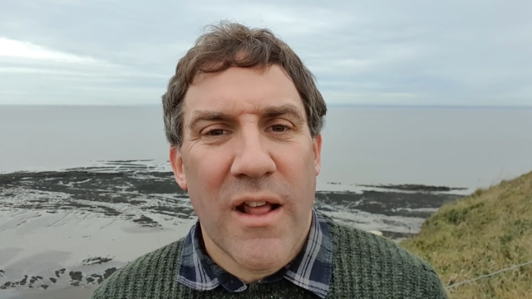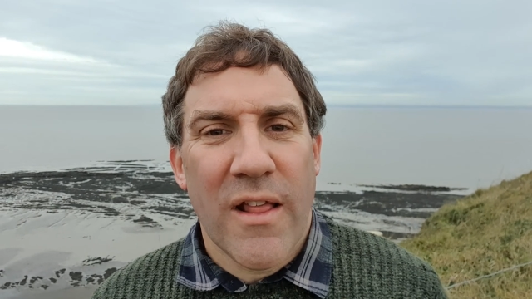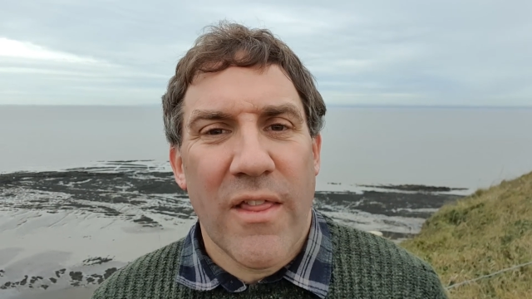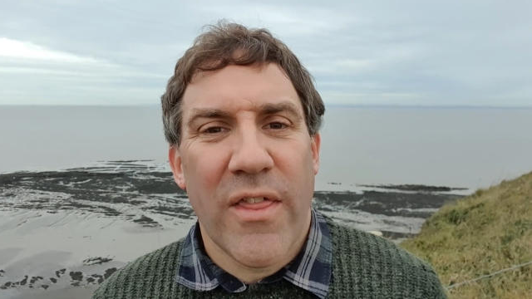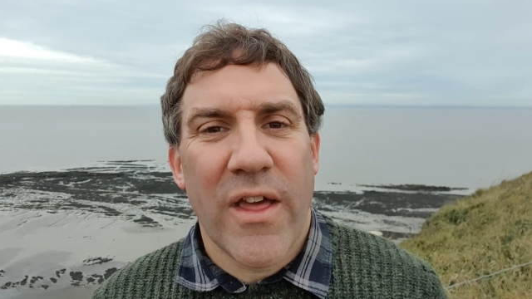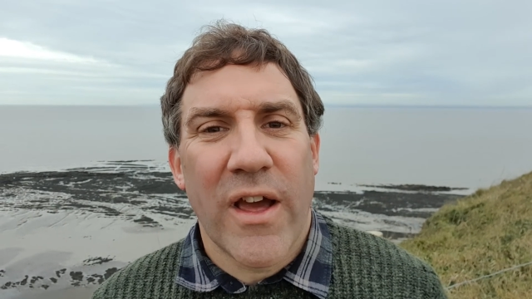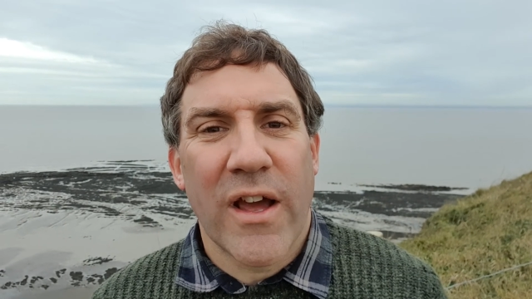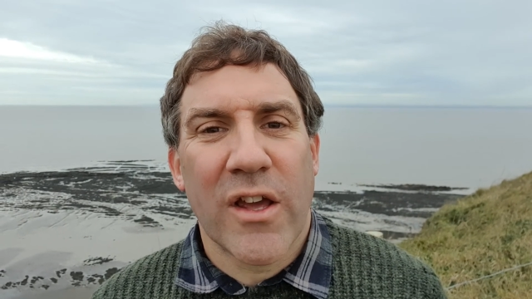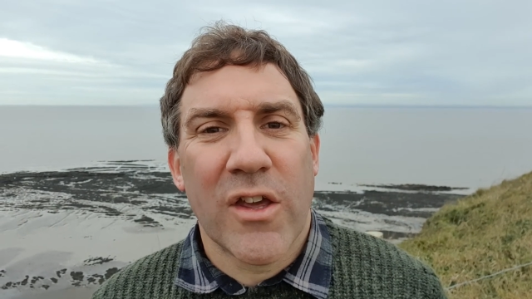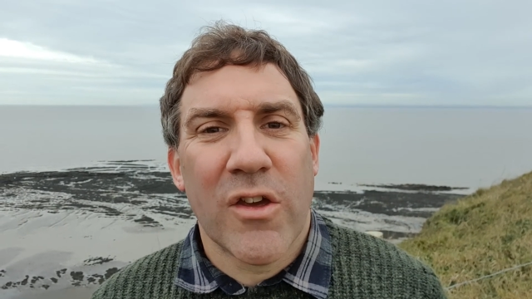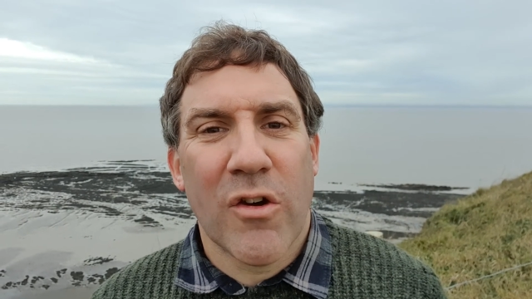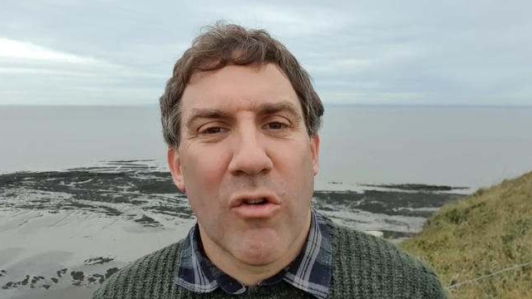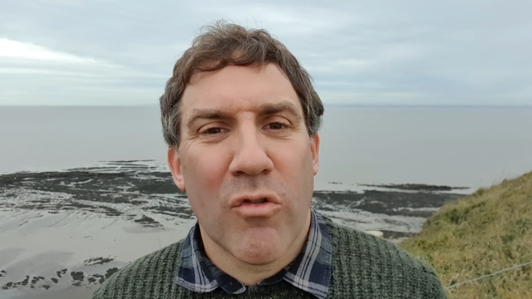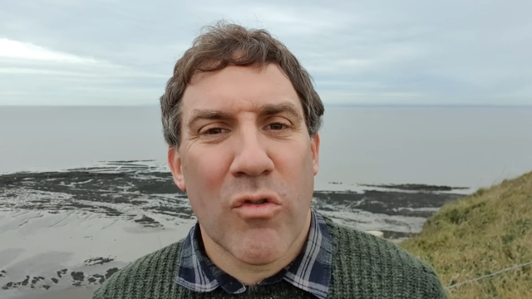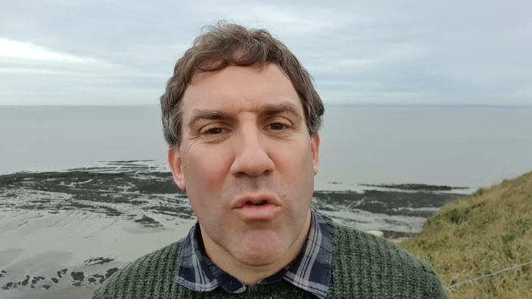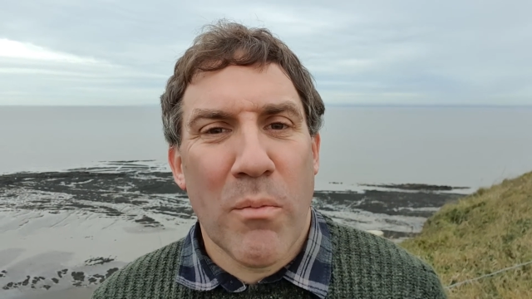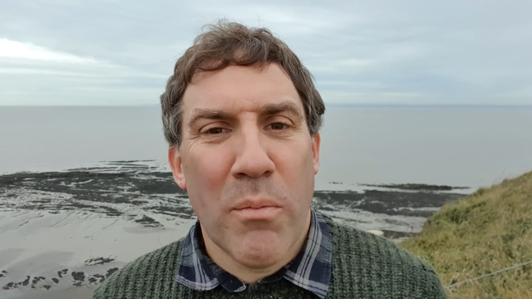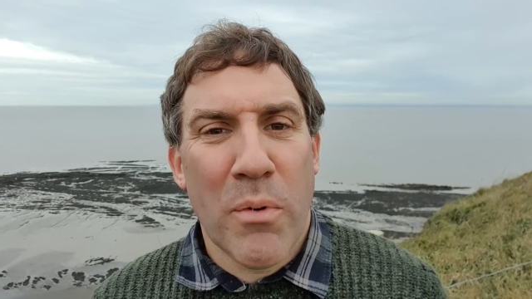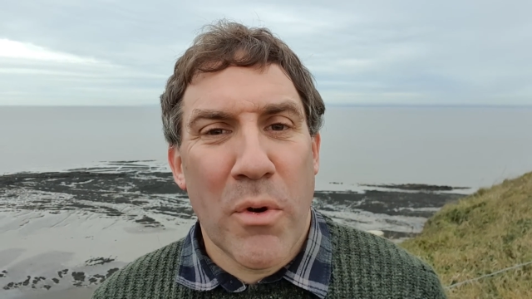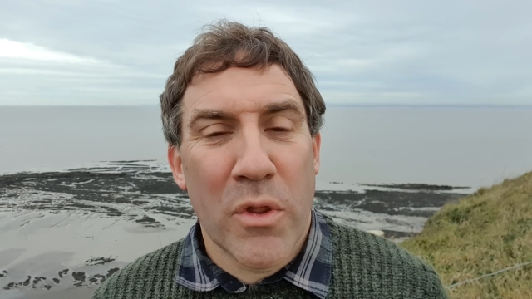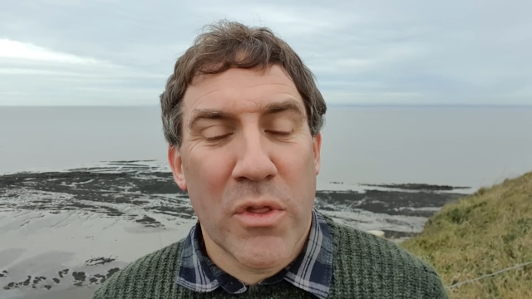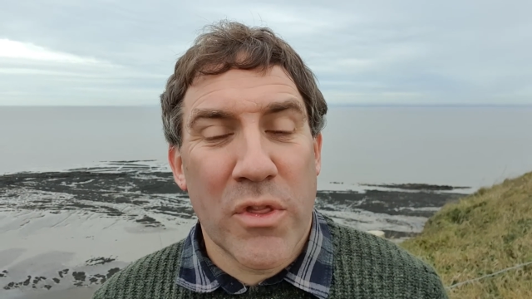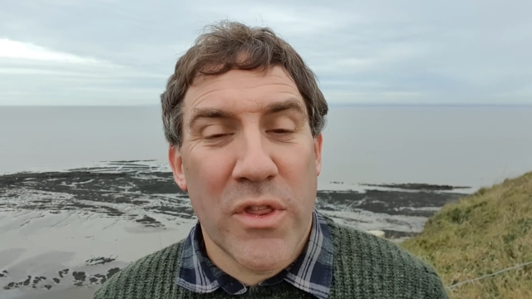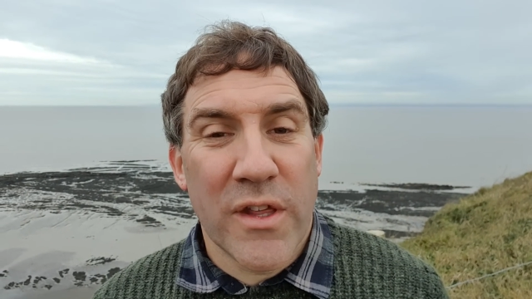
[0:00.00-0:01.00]
that God will
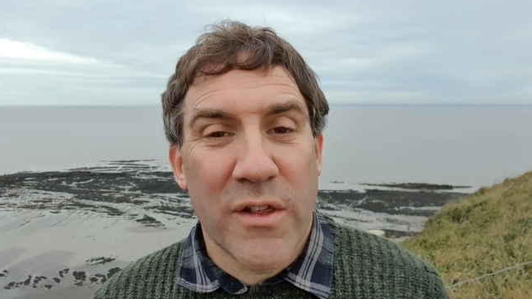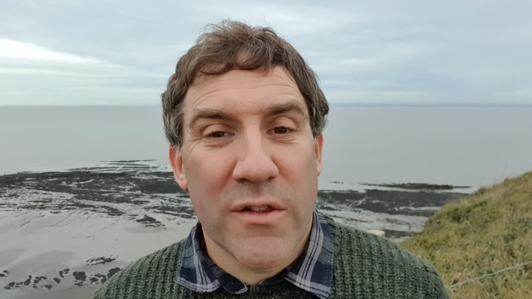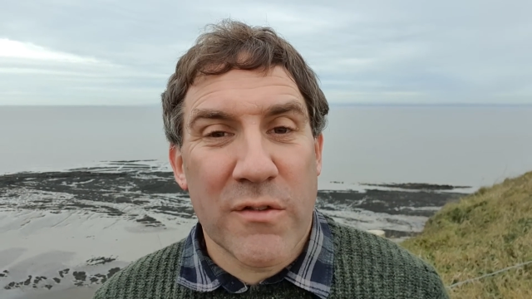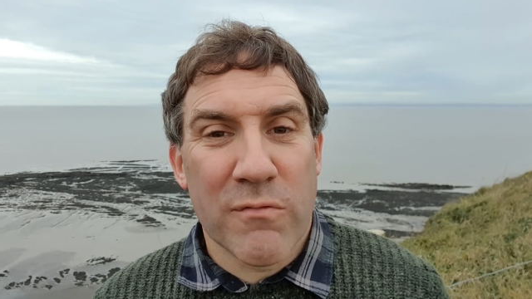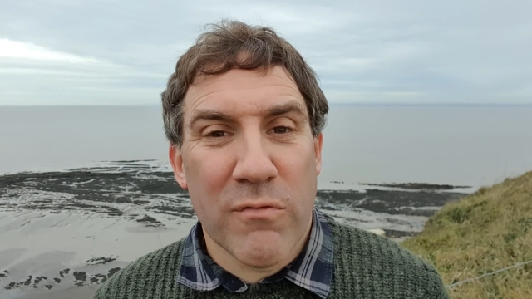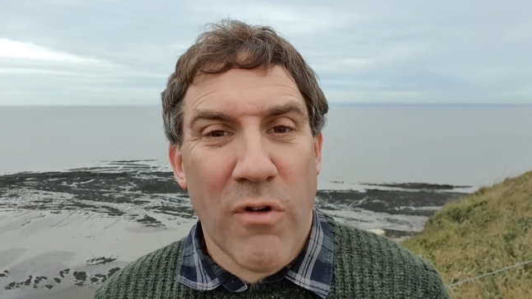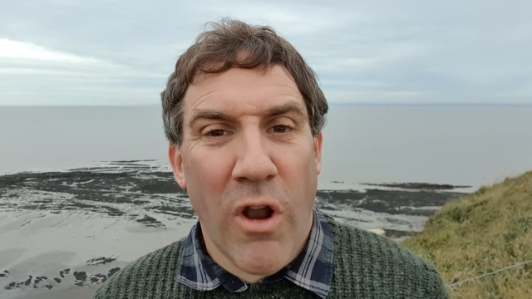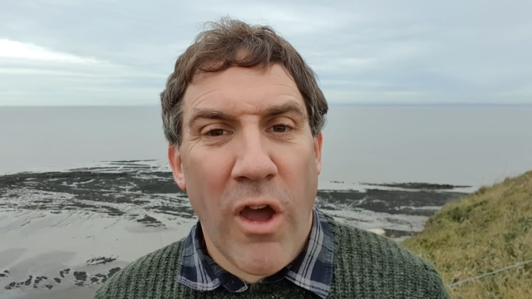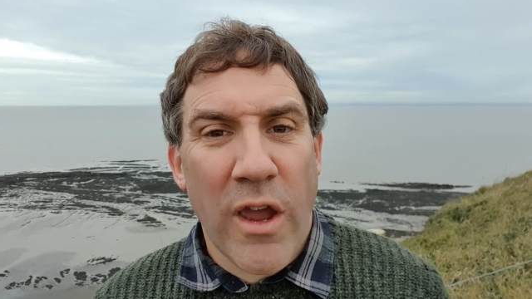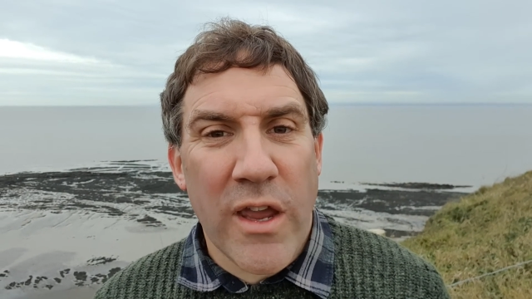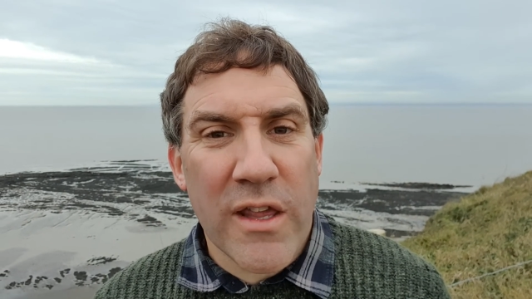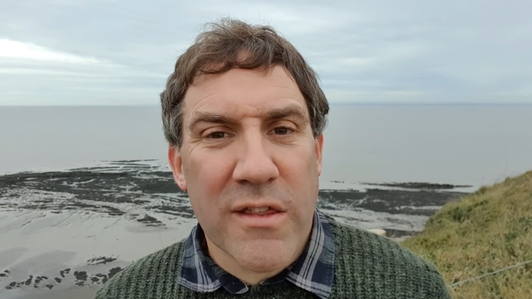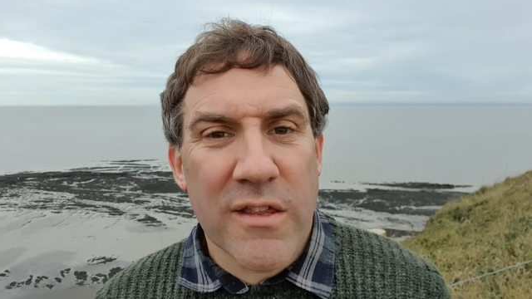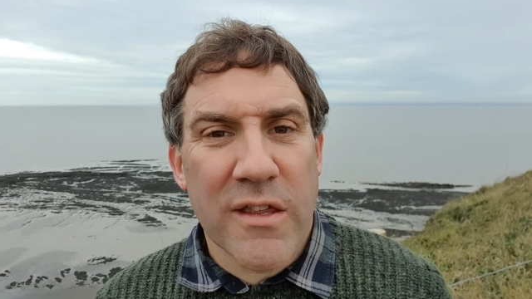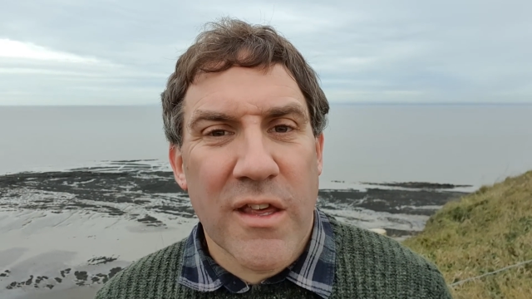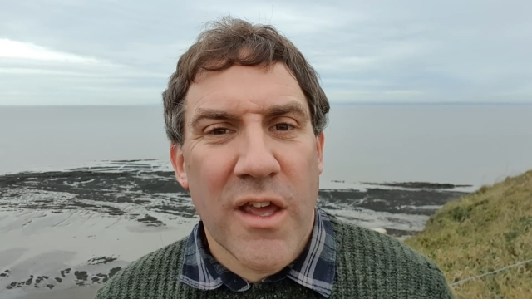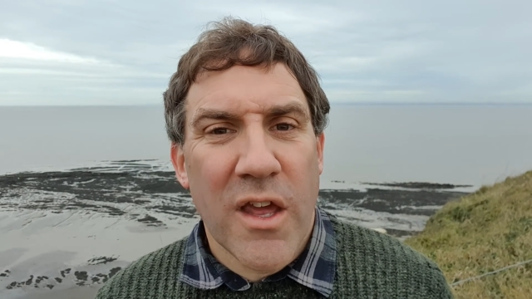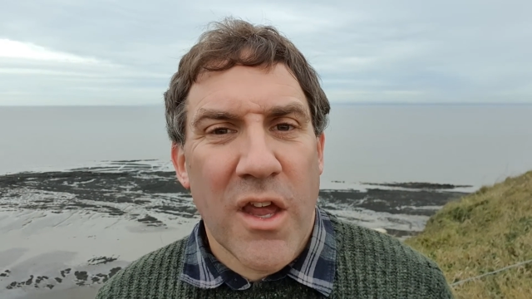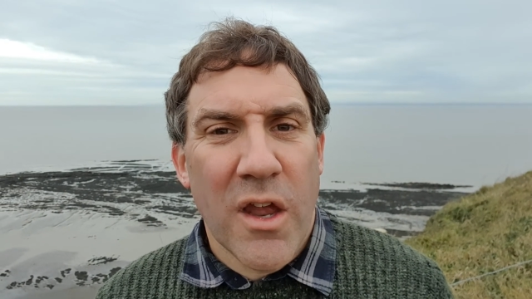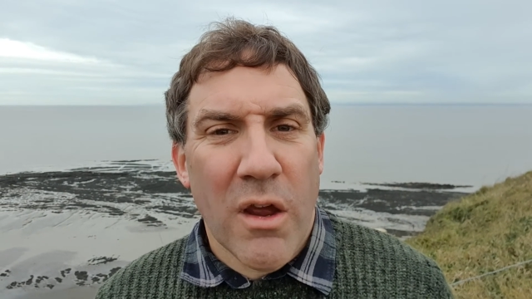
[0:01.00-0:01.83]
put things right